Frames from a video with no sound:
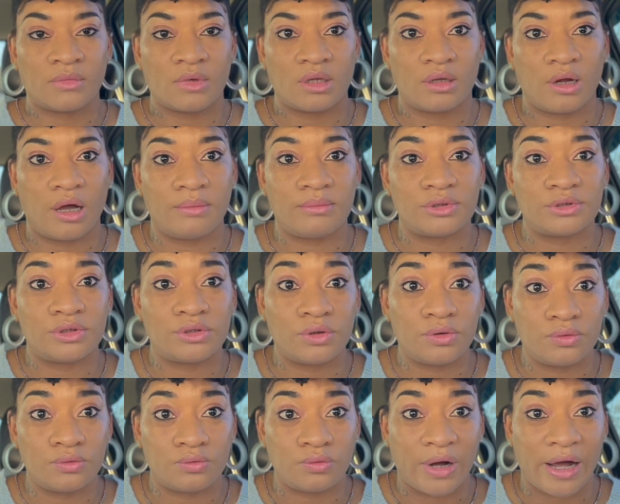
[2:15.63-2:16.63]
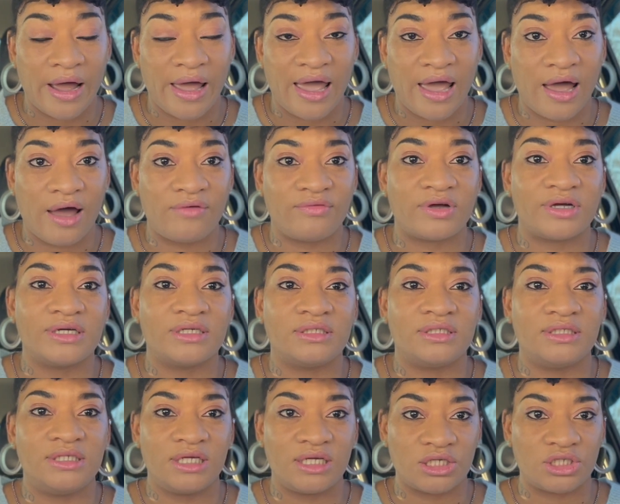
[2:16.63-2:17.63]
Number two, I have
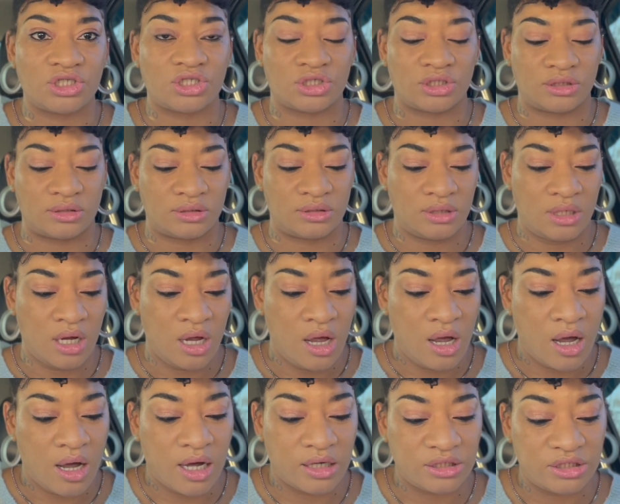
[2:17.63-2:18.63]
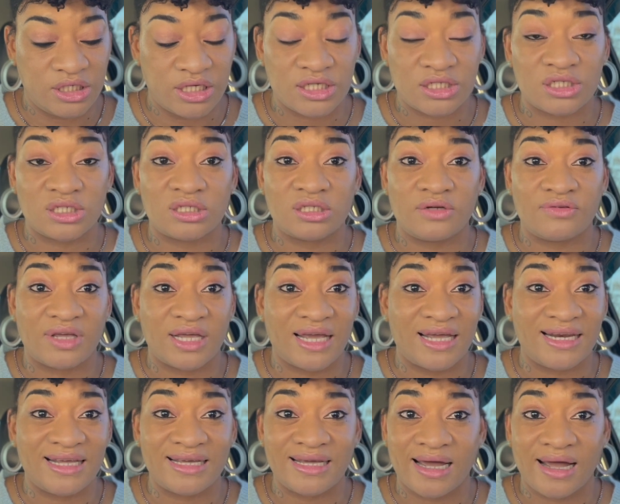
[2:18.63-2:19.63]
addiction. Addiction of
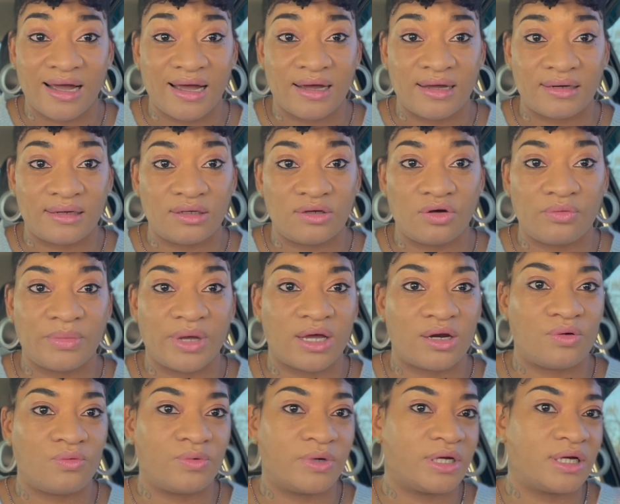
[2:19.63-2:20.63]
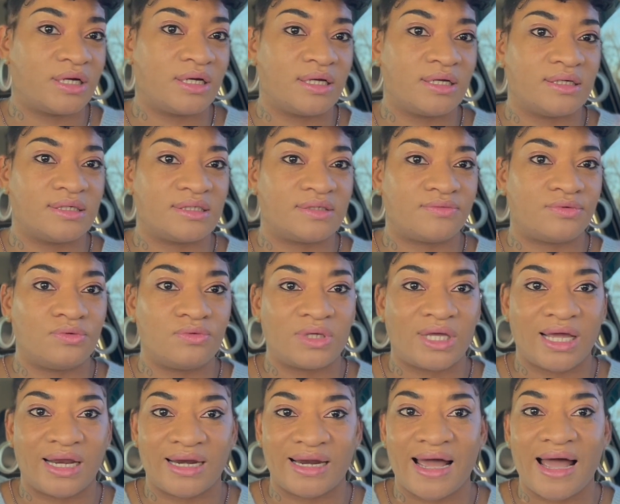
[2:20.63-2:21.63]
any kind. It don't matter what it is. If you
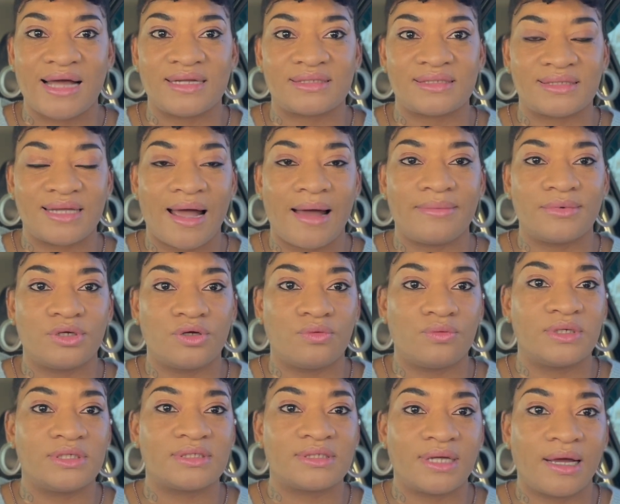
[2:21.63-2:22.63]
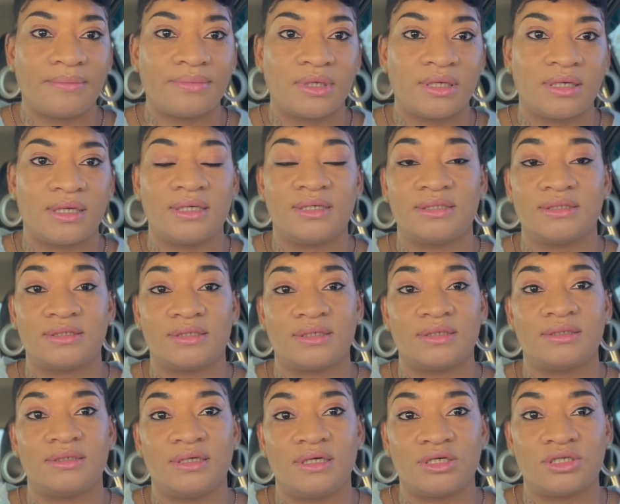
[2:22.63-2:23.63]
cannot stop doing something, it is an
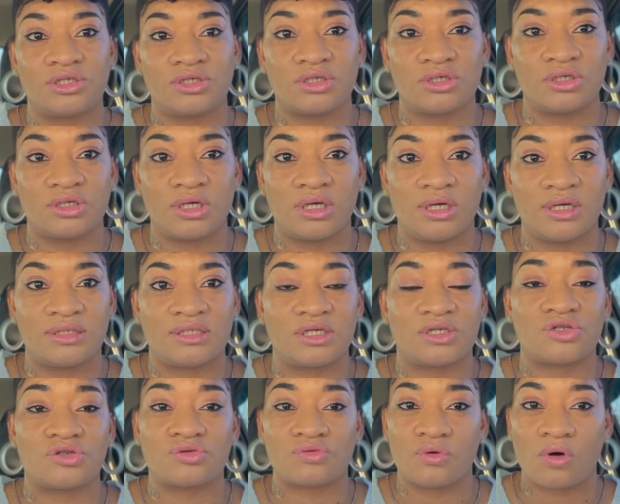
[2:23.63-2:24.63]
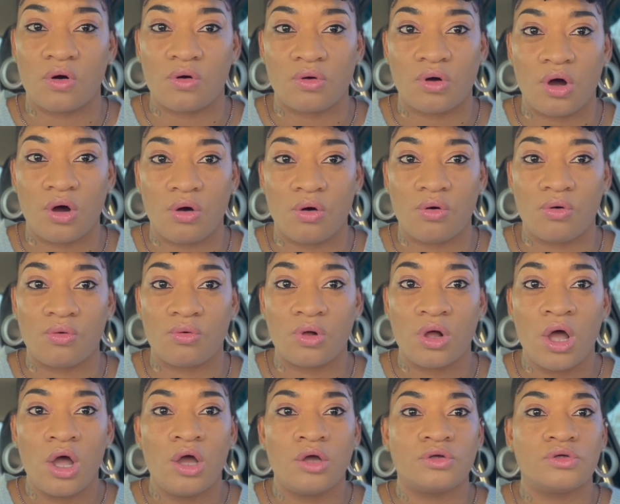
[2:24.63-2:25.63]
addiction. It is a stronghold.
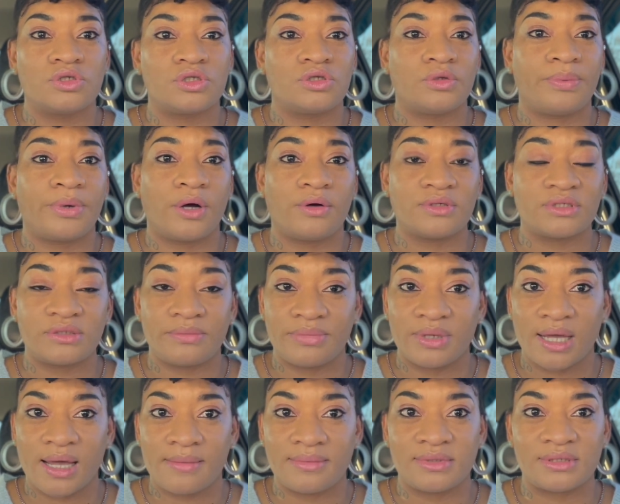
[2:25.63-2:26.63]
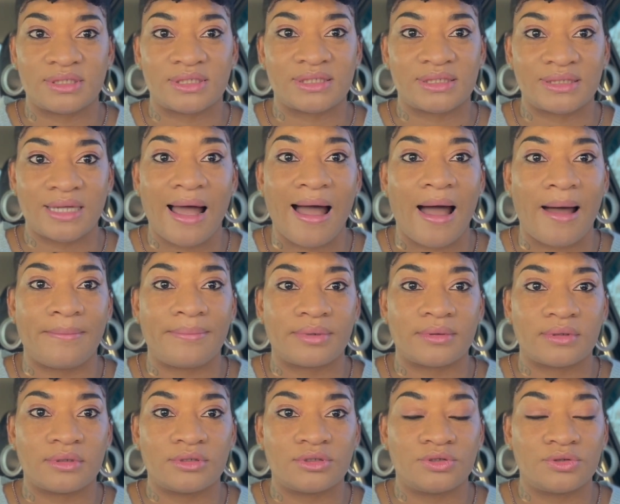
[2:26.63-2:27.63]
You're supposed to be able to stop
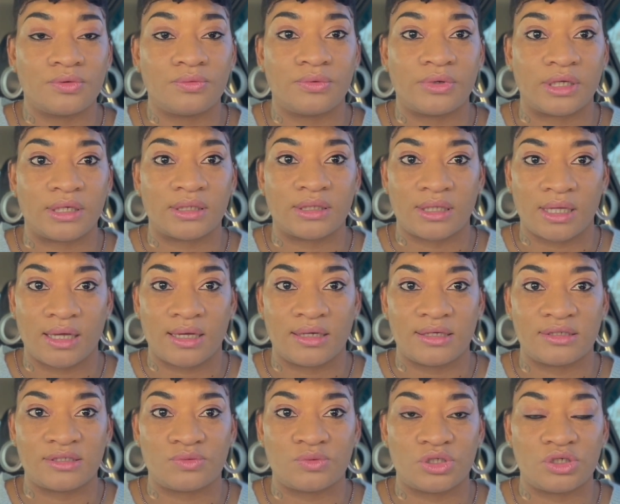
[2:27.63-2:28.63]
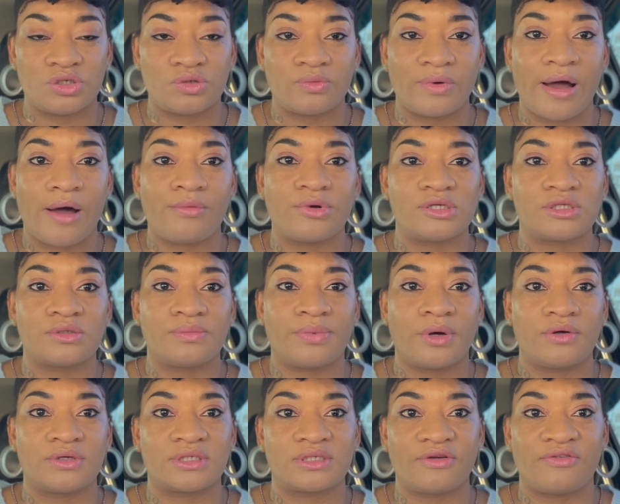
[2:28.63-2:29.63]
doing things, which is why we're
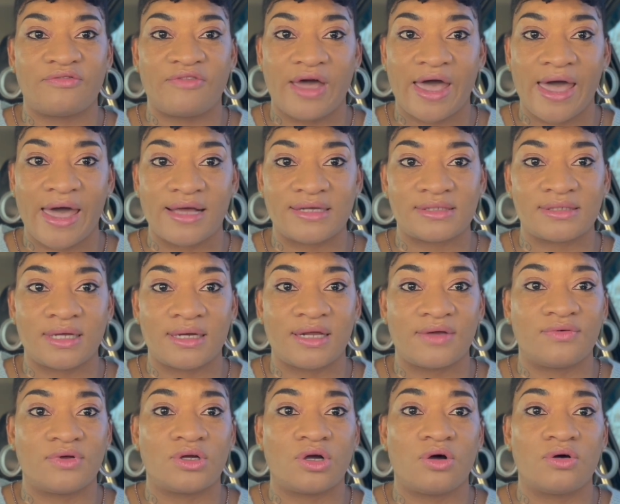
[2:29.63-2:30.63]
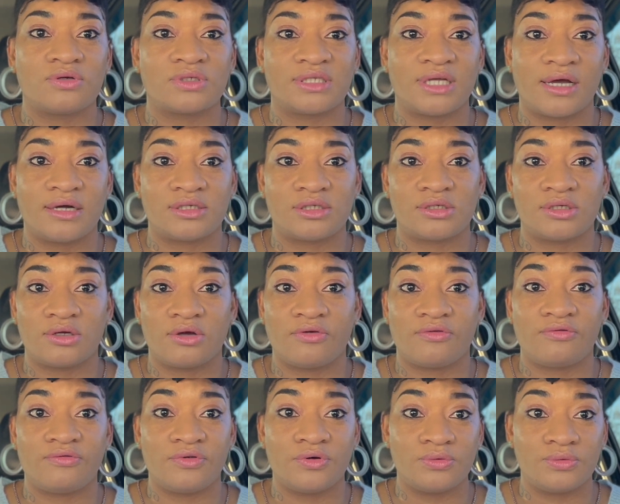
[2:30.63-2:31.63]
supposed to fast. That even goes down to your
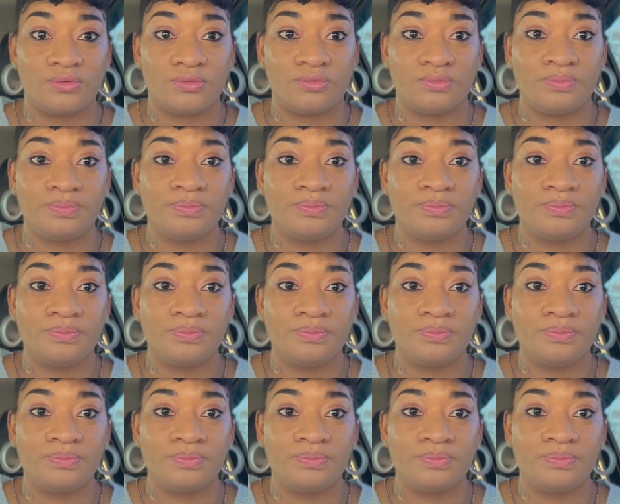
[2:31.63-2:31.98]
food.